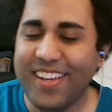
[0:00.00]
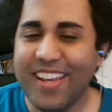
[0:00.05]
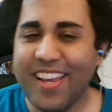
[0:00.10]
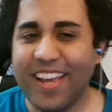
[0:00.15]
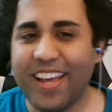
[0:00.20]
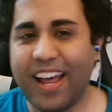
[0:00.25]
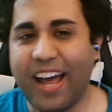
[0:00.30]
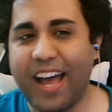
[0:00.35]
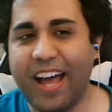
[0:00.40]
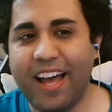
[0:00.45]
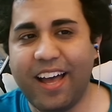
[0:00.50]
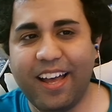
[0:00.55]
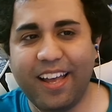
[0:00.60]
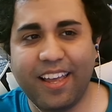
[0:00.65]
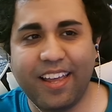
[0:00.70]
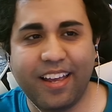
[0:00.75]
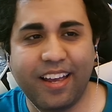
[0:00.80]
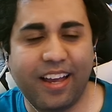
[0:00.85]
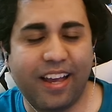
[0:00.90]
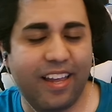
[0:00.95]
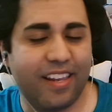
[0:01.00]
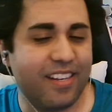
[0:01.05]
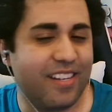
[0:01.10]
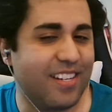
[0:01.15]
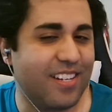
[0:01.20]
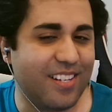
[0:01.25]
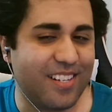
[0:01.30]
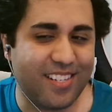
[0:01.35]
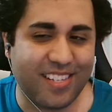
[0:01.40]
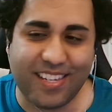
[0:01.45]
I, I
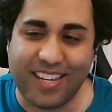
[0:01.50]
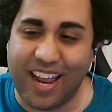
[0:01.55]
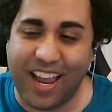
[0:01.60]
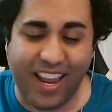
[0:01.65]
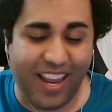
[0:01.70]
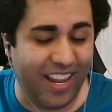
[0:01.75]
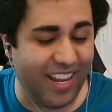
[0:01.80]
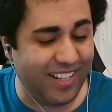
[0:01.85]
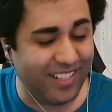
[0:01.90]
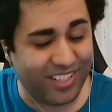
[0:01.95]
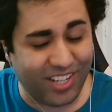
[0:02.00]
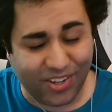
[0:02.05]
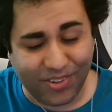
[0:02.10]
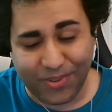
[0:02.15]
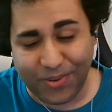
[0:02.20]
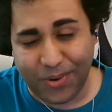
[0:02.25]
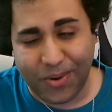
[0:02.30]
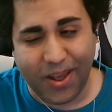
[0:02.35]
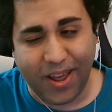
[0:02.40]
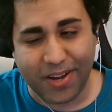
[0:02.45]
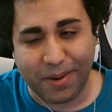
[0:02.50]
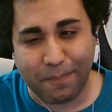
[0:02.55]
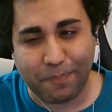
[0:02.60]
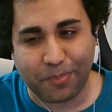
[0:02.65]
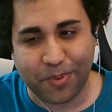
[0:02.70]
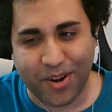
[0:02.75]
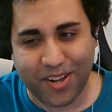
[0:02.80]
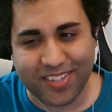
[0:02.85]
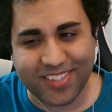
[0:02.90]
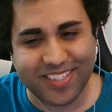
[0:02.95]
I don't know how to
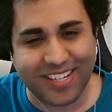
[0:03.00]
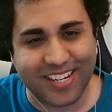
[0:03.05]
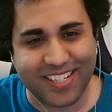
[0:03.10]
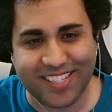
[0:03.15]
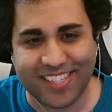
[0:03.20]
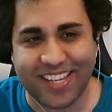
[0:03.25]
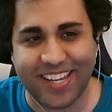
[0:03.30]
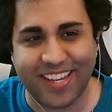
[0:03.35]
process that